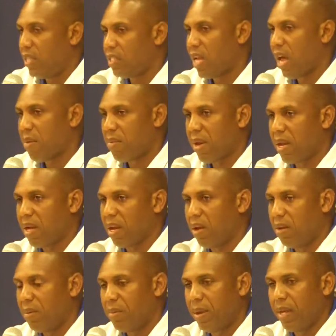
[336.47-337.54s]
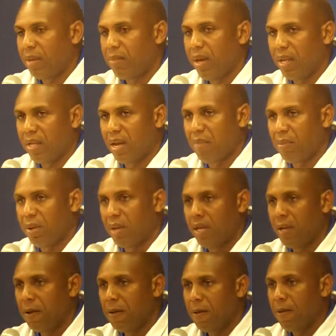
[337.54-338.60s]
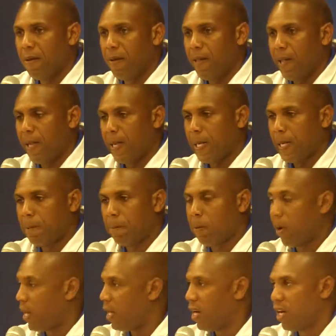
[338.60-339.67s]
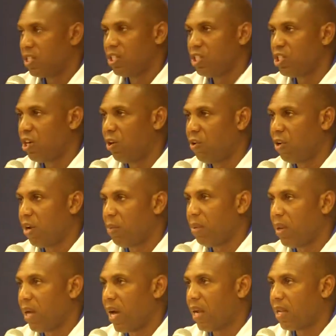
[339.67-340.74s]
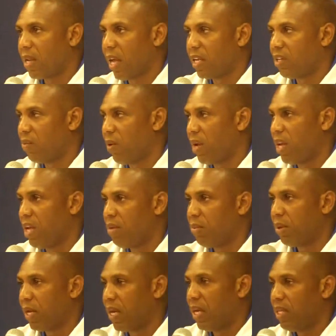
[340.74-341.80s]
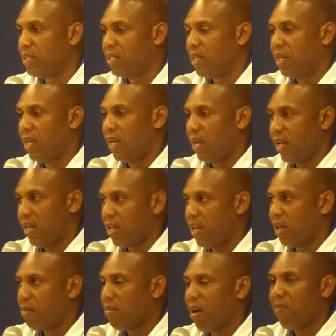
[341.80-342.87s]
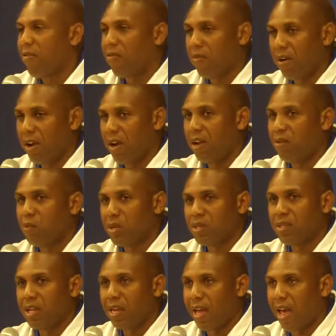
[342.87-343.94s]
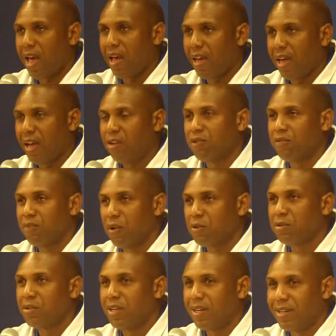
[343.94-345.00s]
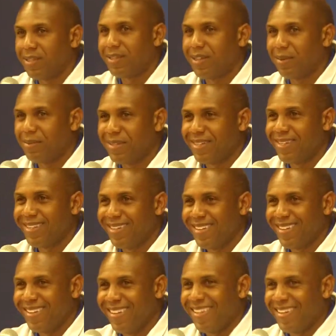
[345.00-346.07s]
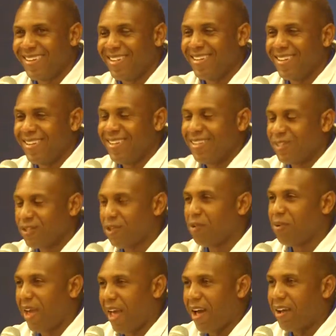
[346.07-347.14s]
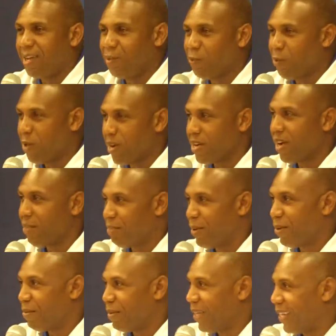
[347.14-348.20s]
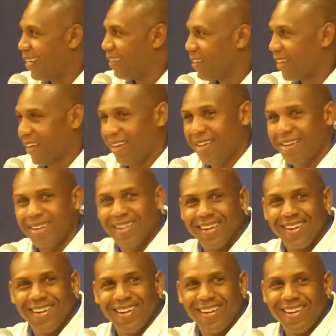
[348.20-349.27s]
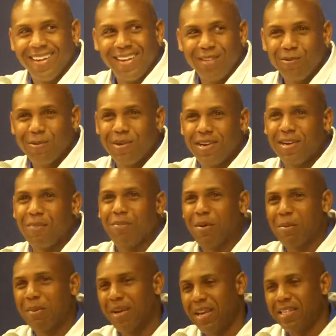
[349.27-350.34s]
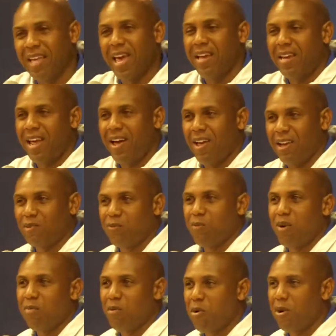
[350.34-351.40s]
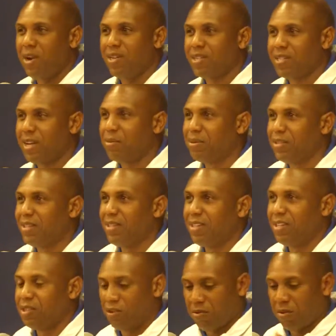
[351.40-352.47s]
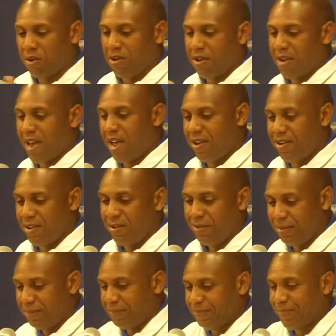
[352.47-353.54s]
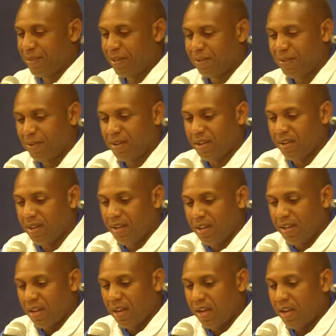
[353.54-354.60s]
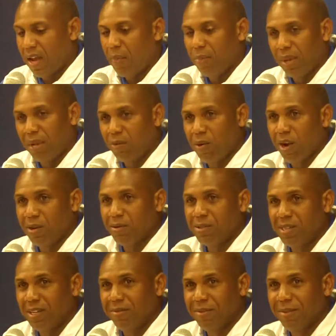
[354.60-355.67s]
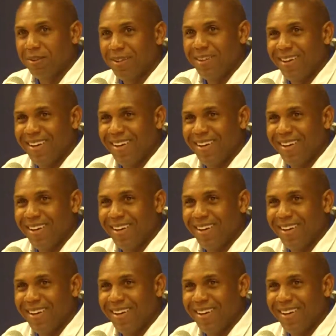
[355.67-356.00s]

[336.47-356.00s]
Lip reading: He's got to make that play. Quay Huzzy showed up a lot, liked the way he plays. And then my friend, Winston Guy, got his first interception. So now he's one up on me. That now has one more interception in his career than I do. So, and I played wide receiver.